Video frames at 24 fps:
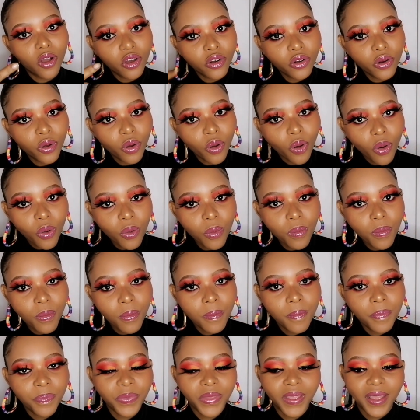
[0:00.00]
got home
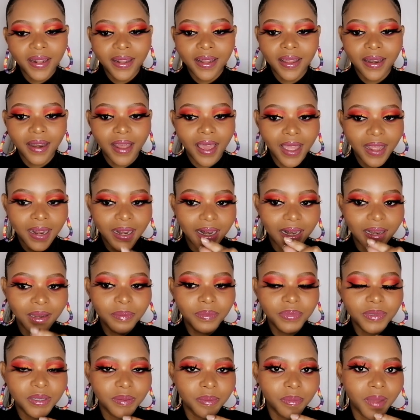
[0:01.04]
and then I
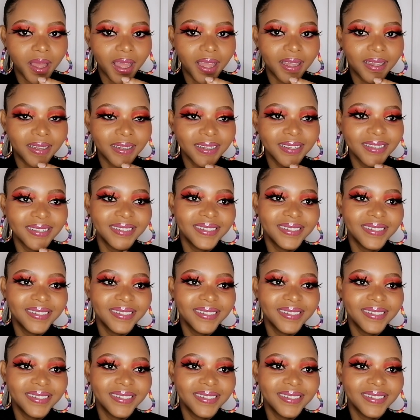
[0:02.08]
clipped my,